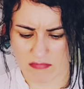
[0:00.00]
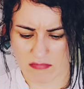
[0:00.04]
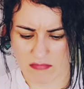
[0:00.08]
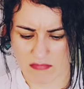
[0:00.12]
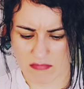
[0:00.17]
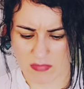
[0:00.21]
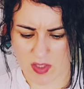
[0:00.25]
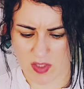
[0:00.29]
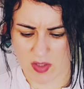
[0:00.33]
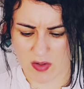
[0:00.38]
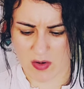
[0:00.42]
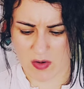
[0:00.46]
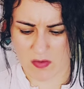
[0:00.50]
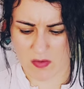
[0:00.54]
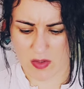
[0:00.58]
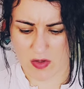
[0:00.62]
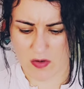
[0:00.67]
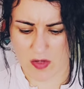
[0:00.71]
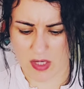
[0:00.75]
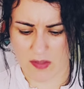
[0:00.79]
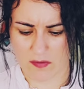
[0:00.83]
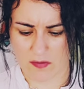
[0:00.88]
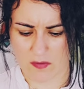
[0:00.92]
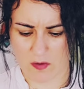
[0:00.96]
you know, you
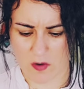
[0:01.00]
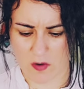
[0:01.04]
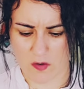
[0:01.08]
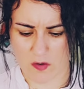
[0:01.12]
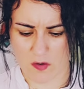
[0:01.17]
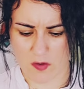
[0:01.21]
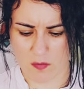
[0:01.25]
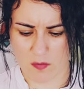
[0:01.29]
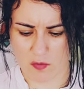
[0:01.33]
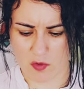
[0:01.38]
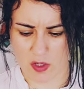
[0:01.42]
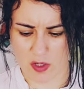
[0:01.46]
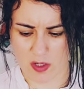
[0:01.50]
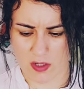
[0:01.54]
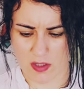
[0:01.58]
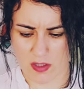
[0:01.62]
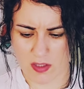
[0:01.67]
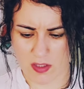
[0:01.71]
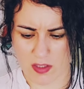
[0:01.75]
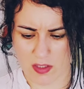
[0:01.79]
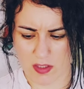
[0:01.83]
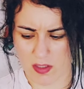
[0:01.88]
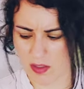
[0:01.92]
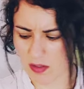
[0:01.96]
get to know someone,
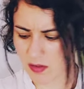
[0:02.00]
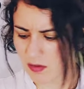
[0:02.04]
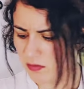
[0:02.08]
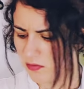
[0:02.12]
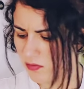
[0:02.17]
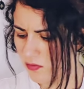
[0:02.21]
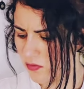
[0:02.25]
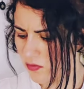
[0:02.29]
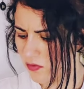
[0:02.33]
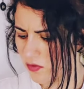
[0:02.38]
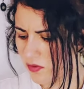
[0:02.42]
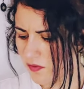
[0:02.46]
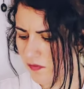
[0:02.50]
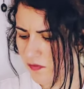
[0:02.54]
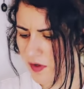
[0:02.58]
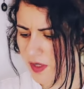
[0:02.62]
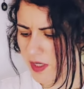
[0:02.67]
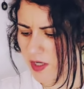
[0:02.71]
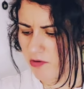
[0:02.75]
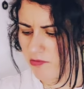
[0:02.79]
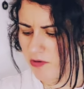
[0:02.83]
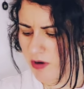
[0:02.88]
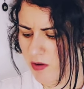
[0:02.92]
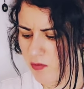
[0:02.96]
you
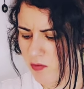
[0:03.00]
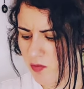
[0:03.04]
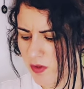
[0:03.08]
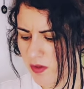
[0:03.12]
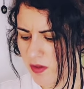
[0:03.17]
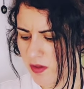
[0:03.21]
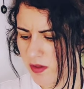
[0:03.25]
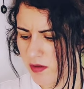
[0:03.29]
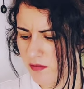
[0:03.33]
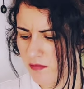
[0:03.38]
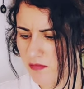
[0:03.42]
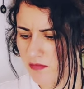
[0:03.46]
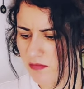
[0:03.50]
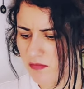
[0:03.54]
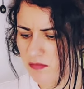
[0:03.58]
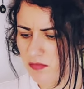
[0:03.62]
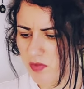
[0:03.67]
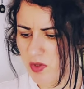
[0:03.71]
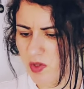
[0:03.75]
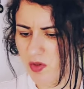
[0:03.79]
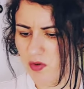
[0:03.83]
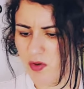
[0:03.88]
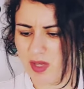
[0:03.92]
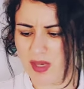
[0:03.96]
fuck around with them,
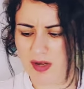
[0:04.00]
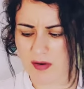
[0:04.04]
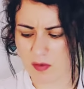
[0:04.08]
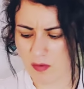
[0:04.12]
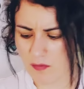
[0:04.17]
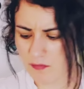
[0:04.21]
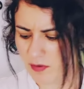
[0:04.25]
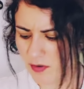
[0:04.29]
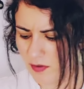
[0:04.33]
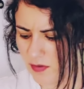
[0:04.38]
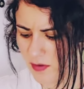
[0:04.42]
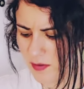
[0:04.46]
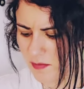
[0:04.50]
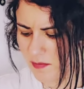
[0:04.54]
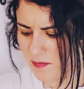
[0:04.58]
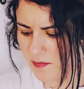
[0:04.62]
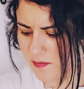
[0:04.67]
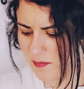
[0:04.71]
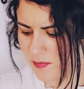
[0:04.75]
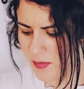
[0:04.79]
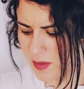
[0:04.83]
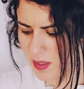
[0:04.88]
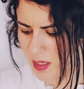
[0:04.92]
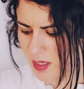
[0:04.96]
you get over
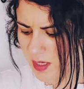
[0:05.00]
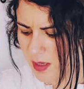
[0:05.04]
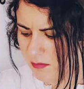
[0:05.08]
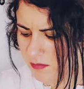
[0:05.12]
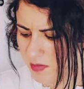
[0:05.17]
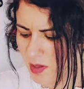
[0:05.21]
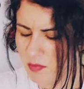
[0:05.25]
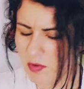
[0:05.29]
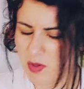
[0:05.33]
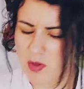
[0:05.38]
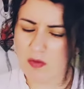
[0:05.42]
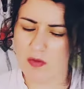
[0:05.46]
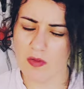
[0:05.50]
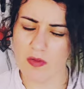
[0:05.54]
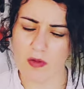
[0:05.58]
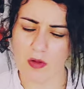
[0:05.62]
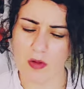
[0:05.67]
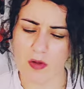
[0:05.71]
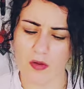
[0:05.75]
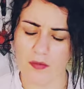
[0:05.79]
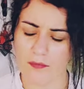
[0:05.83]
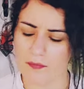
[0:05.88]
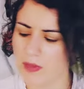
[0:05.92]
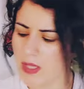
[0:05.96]
them. Maybe you
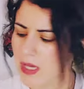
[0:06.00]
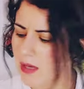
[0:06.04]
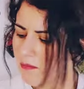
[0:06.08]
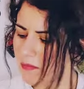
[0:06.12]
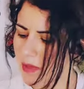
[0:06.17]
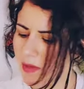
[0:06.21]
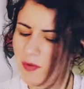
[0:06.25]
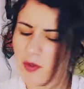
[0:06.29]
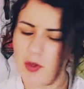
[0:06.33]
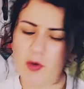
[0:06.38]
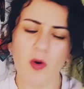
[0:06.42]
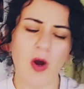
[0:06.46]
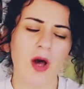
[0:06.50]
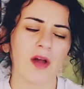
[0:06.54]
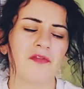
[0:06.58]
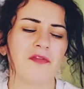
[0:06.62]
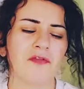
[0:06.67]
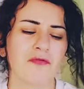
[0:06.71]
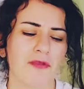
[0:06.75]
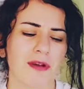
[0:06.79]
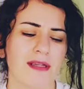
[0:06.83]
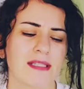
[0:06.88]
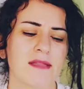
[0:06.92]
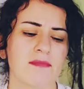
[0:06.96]
thought, maybe you
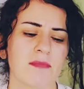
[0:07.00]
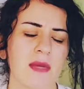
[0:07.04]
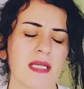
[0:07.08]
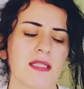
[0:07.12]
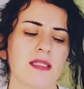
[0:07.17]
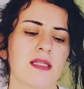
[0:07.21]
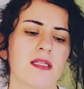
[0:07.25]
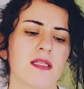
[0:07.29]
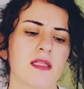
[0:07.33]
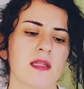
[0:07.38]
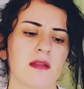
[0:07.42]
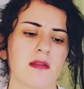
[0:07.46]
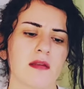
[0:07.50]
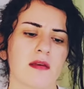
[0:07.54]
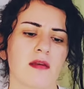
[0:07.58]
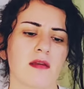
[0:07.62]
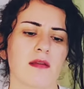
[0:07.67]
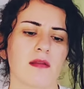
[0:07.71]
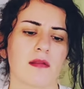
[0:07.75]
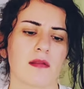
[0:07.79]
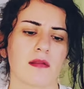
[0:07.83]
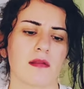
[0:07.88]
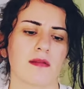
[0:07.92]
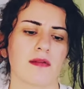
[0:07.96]
underestimated
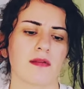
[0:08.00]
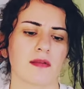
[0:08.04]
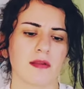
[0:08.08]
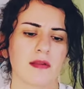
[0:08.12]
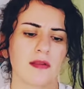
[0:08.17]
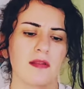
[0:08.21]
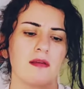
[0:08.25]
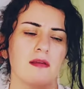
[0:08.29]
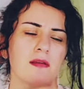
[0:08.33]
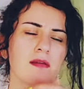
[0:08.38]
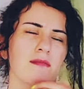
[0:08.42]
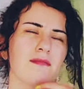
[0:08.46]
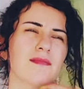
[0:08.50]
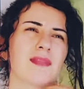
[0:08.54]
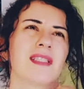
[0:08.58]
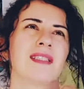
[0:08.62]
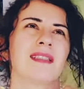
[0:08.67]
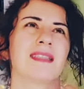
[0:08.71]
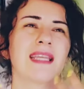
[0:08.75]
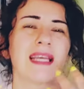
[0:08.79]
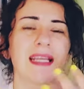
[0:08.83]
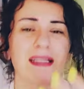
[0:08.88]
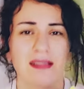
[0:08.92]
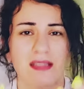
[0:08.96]
the
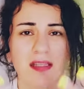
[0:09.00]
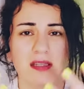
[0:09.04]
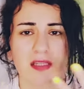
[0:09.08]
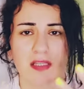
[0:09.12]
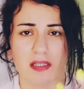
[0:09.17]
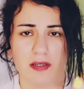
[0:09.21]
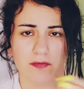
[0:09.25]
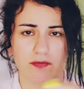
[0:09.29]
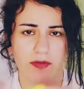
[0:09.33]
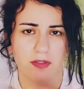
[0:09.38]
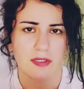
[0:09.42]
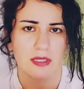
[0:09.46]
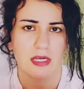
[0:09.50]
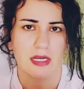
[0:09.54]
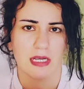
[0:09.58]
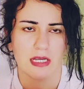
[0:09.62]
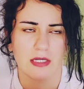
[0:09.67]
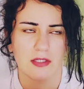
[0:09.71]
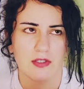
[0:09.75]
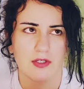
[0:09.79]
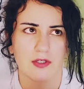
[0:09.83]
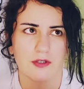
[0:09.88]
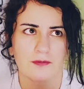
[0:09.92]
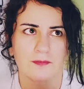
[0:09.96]
intensity of this
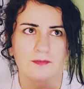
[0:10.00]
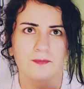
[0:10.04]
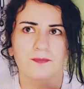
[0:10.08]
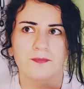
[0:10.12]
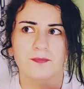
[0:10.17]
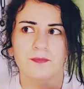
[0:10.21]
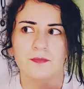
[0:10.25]
connection.